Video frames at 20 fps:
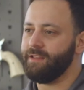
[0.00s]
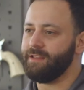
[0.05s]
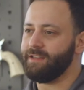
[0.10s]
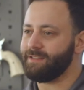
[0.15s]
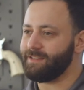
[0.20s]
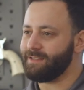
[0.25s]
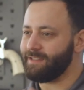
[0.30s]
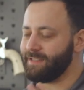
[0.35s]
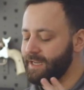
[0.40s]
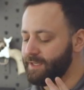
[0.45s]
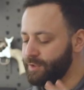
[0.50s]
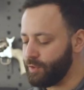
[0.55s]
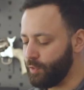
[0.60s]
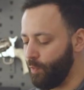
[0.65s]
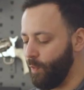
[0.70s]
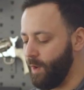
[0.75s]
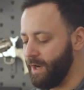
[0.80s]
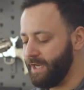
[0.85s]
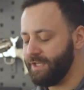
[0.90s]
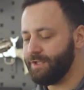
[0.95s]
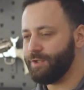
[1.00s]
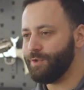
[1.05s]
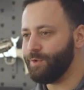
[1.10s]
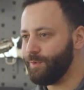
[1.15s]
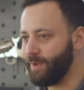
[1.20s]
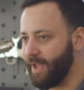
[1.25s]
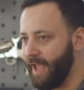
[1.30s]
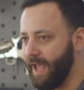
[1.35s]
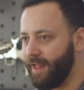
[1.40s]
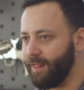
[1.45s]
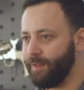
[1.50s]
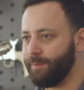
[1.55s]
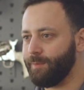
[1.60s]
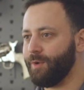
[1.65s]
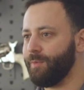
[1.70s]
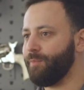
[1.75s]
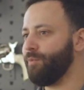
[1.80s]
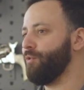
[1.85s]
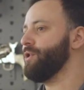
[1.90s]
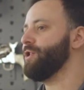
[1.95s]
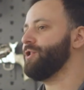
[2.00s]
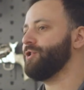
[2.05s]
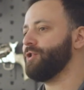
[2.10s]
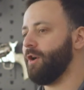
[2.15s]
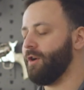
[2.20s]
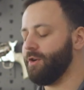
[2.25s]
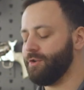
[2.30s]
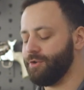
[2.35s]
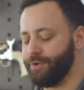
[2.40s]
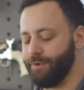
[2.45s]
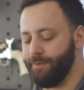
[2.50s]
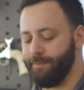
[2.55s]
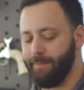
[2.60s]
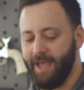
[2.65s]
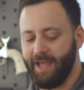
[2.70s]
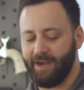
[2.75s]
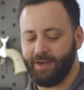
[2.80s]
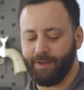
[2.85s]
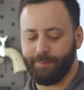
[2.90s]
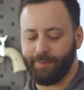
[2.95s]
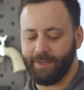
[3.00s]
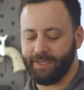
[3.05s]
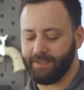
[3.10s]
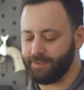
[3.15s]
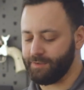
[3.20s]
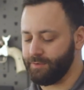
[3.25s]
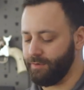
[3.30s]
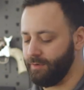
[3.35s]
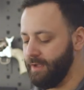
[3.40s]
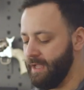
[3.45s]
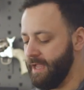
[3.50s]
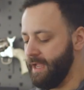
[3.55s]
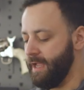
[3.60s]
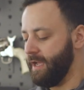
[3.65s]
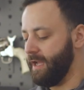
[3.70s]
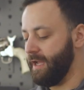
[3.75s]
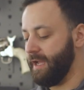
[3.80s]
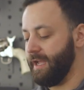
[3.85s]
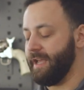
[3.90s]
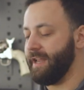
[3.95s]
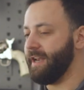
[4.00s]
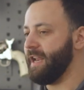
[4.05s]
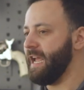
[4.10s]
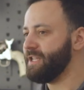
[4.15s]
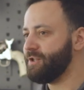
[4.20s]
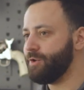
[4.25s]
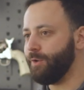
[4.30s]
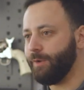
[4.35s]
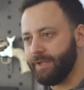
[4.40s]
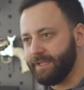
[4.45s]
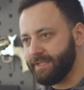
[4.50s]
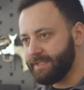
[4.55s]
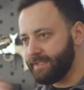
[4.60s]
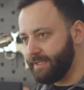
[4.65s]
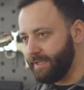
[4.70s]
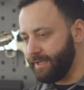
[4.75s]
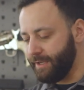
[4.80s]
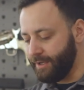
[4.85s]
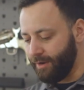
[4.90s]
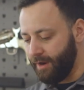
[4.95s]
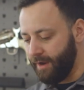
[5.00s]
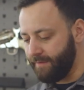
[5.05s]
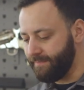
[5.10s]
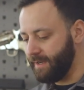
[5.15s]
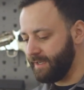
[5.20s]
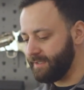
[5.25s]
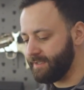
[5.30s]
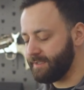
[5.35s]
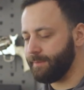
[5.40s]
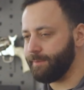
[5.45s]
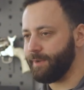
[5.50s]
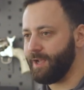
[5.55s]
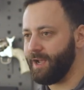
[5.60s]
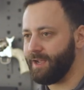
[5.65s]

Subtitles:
This is a 22 caliber pre-charged pneumatic pistol. And as you can see here, I've done some